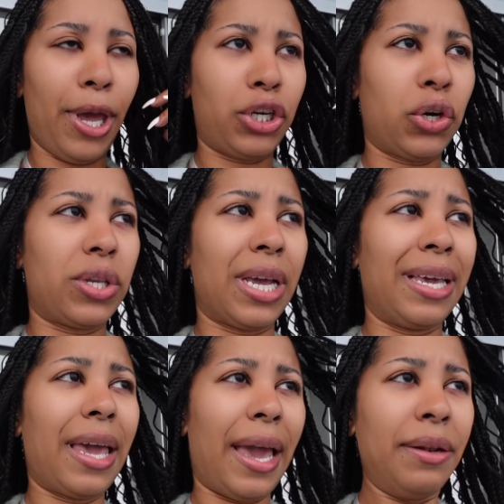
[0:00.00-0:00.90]
pictures
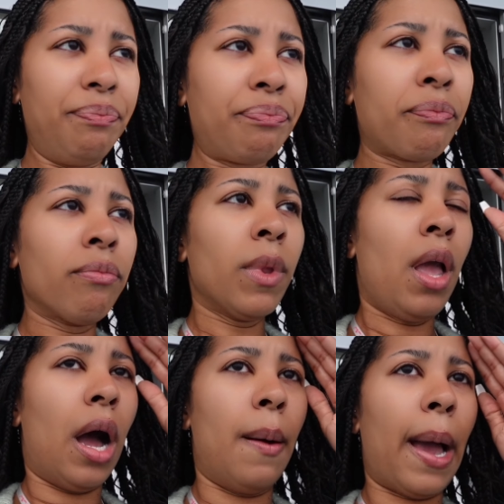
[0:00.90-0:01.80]
again.
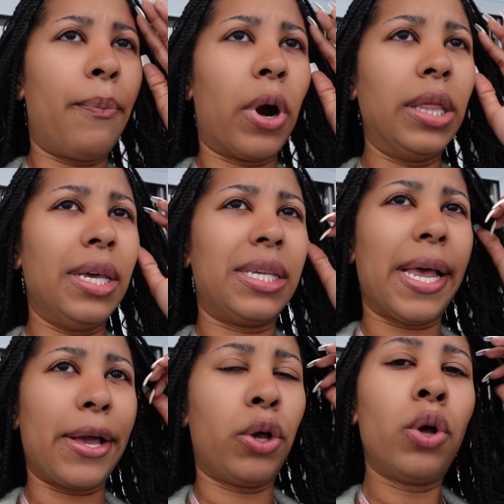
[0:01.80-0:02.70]
I brought this
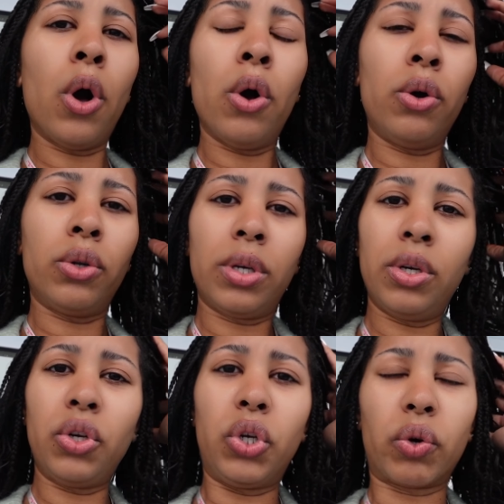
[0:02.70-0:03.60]
like gold
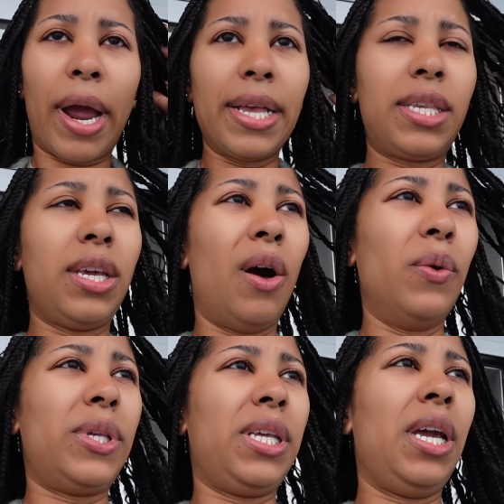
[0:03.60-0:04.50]
dress, y'all
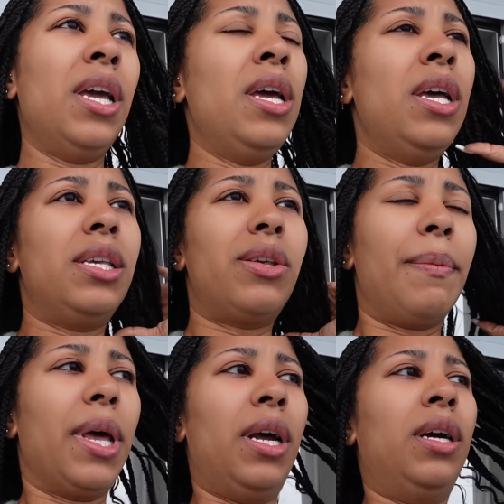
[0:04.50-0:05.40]
will see. So
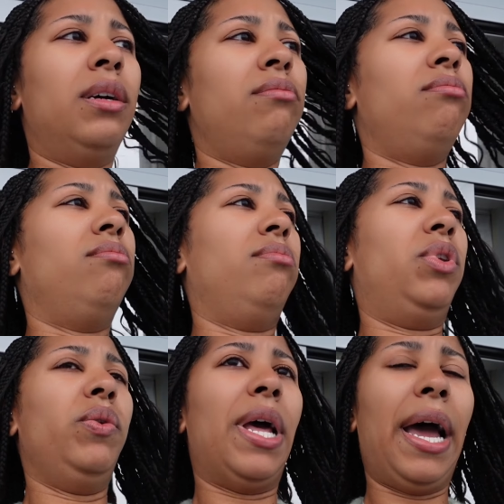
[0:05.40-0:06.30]
I'm gonna
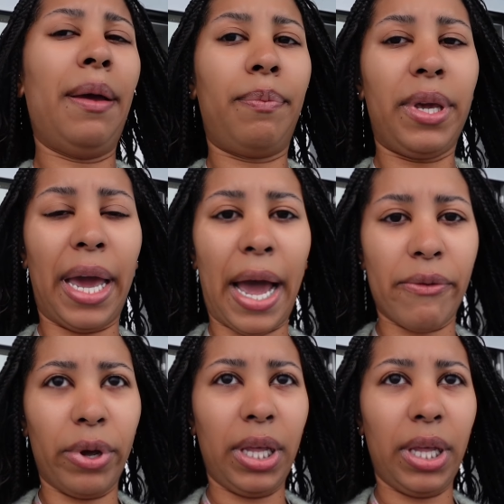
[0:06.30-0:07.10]
do that. But yeah, I